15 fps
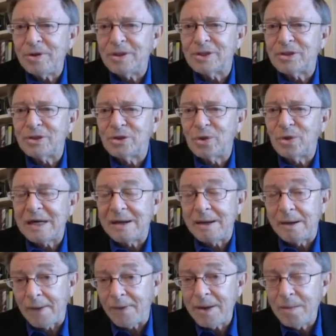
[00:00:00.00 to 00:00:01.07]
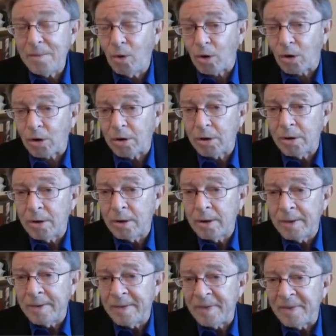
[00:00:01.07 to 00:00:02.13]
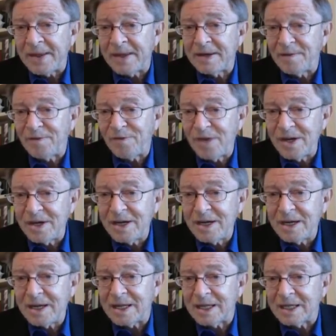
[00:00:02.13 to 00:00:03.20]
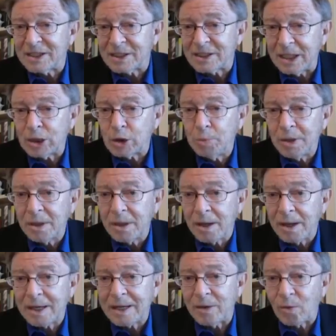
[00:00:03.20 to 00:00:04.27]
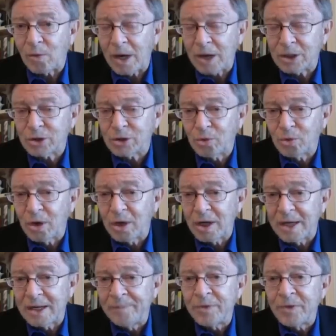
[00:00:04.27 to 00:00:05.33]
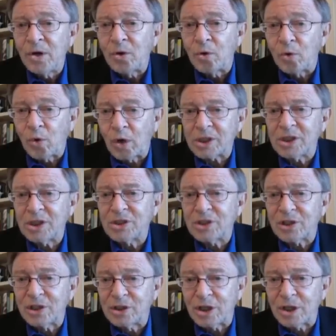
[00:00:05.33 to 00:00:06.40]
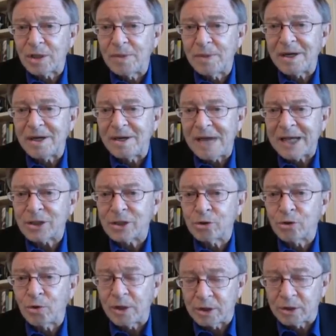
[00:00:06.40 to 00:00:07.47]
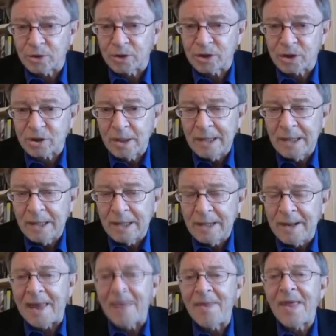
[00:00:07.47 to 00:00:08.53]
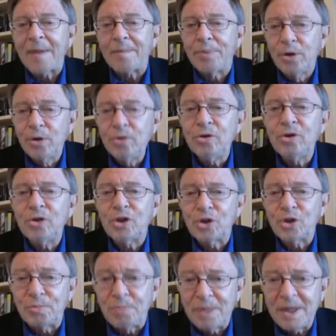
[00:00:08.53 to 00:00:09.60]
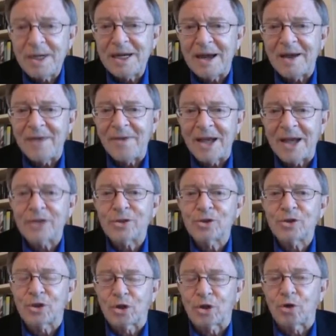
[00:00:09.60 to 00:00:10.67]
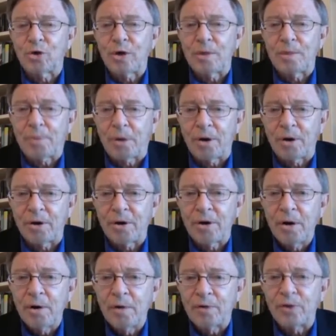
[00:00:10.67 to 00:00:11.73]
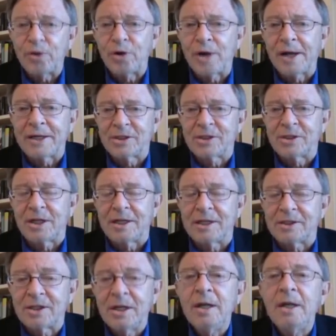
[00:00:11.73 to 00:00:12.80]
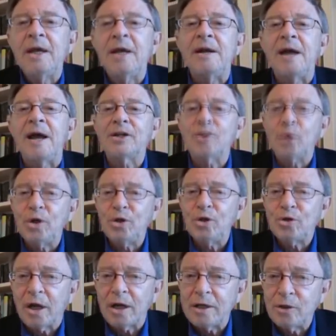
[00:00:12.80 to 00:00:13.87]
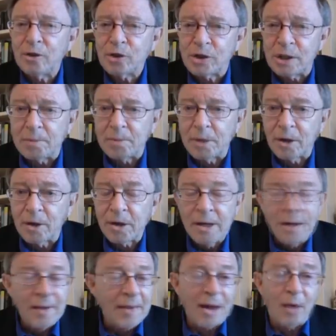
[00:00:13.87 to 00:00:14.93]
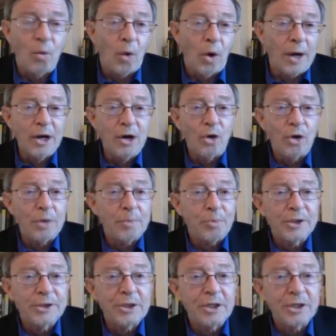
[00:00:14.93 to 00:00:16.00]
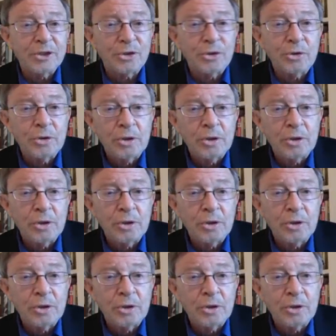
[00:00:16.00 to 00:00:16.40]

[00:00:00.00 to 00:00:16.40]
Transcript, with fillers: is doing nothing more than defending in a statesmanlike and rational way Russia's legitimate national interest, and that Putin should be a national security partner for the United States. And now's where you tighten your seatbelt. That one and only presidential